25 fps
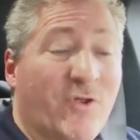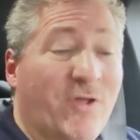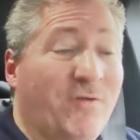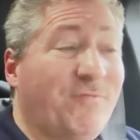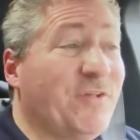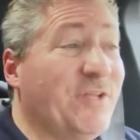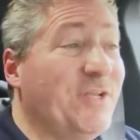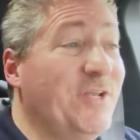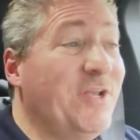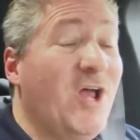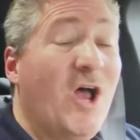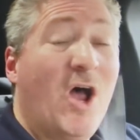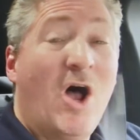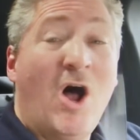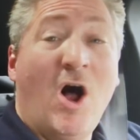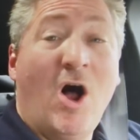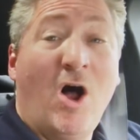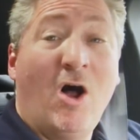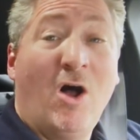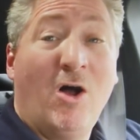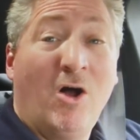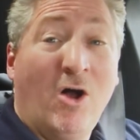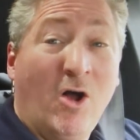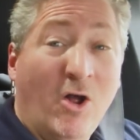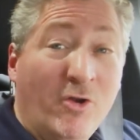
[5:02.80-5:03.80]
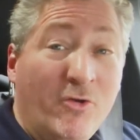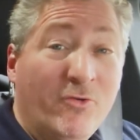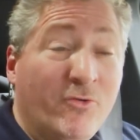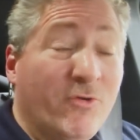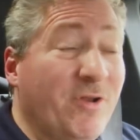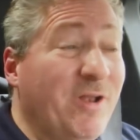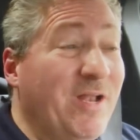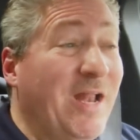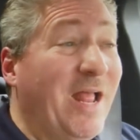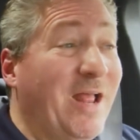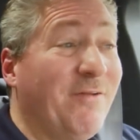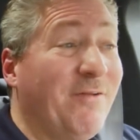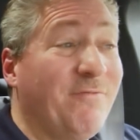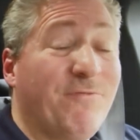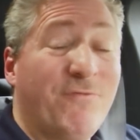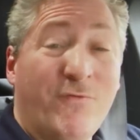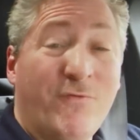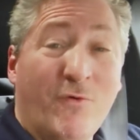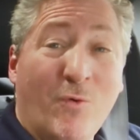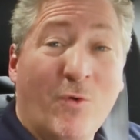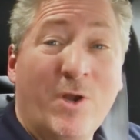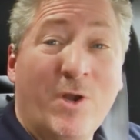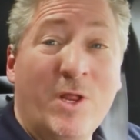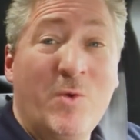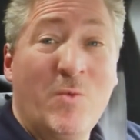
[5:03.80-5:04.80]
driven
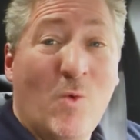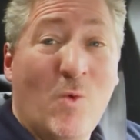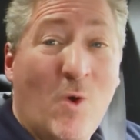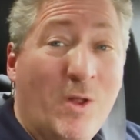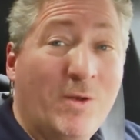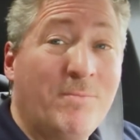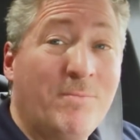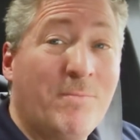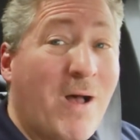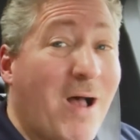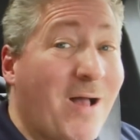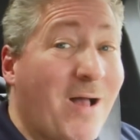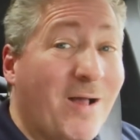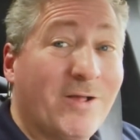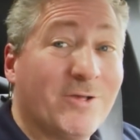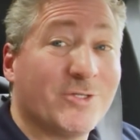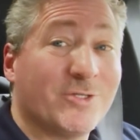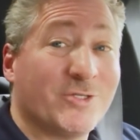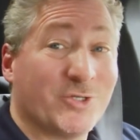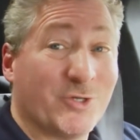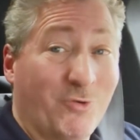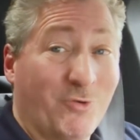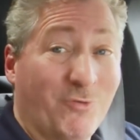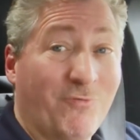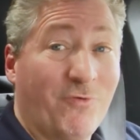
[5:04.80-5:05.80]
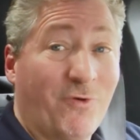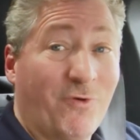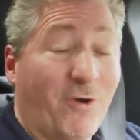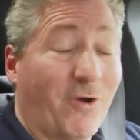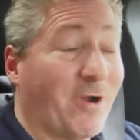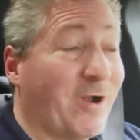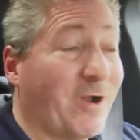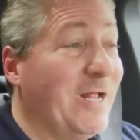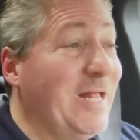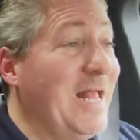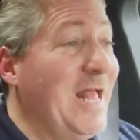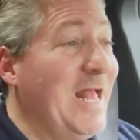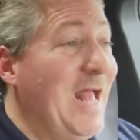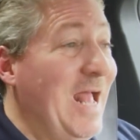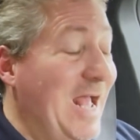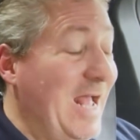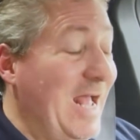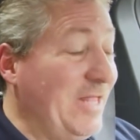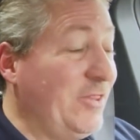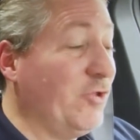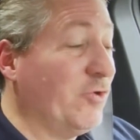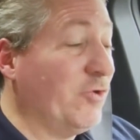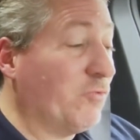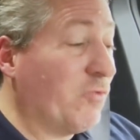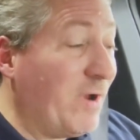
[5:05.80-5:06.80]
141 miles so far,
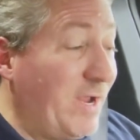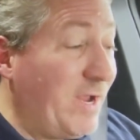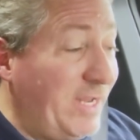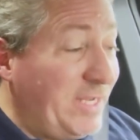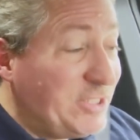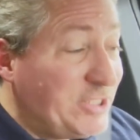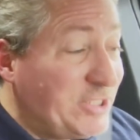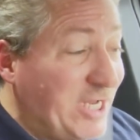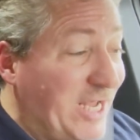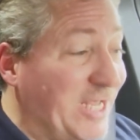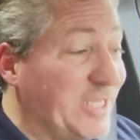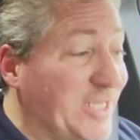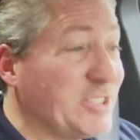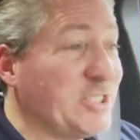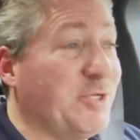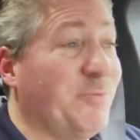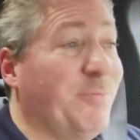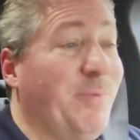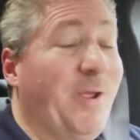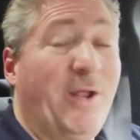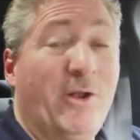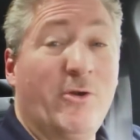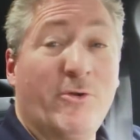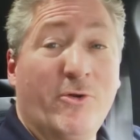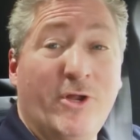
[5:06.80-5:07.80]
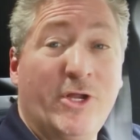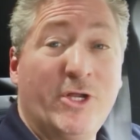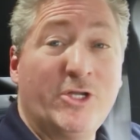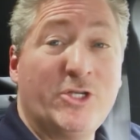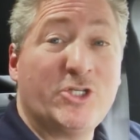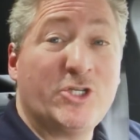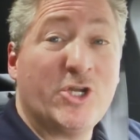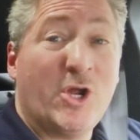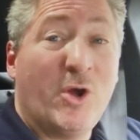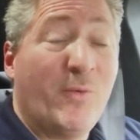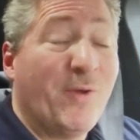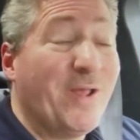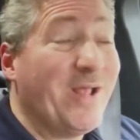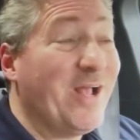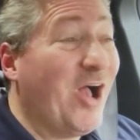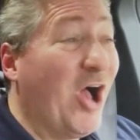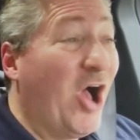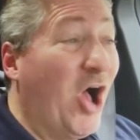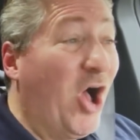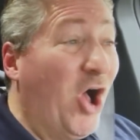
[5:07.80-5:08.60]
and the range estimator is showing